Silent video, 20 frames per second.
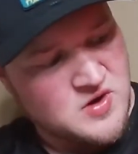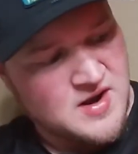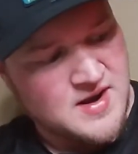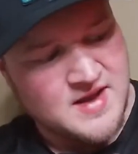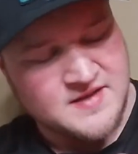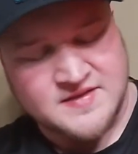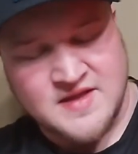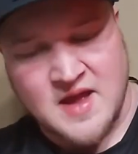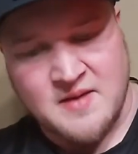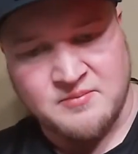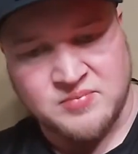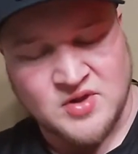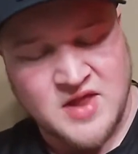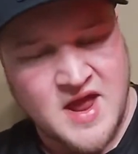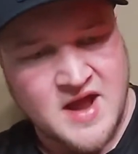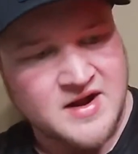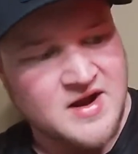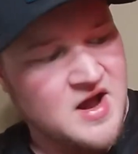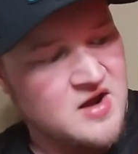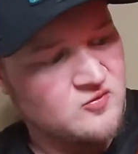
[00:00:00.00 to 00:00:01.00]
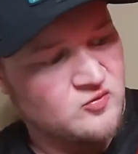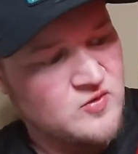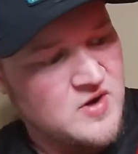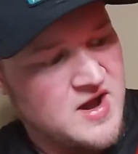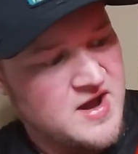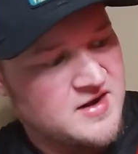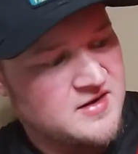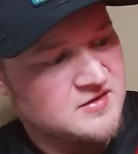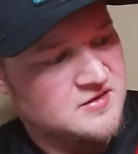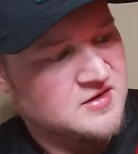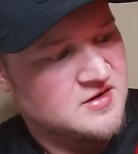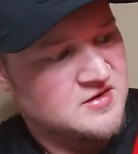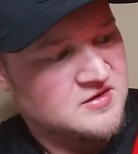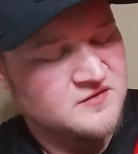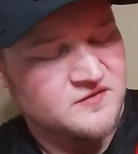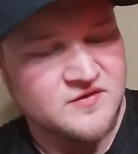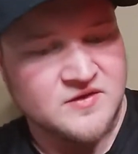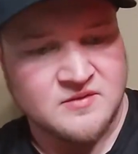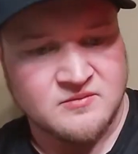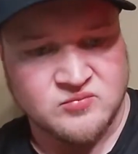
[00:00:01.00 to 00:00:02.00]
I like that black on red.
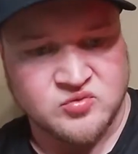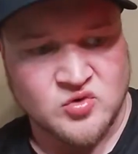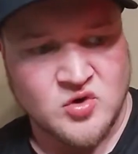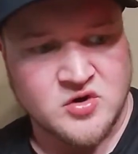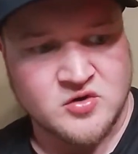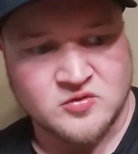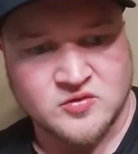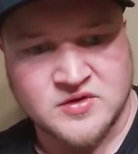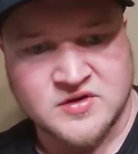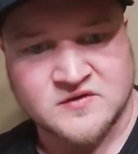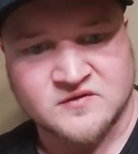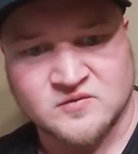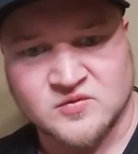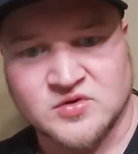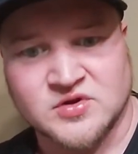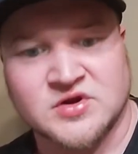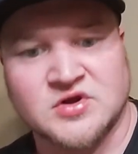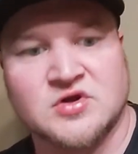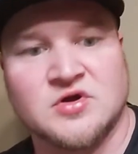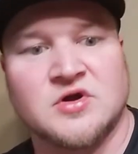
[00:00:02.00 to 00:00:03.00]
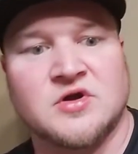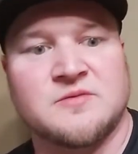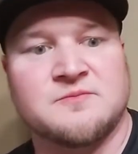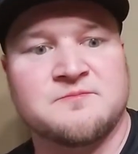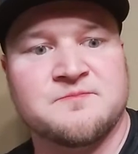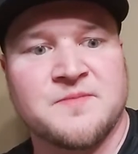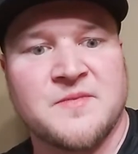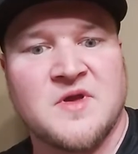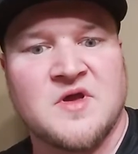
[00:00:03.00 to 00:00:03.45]
The embroidery is really good.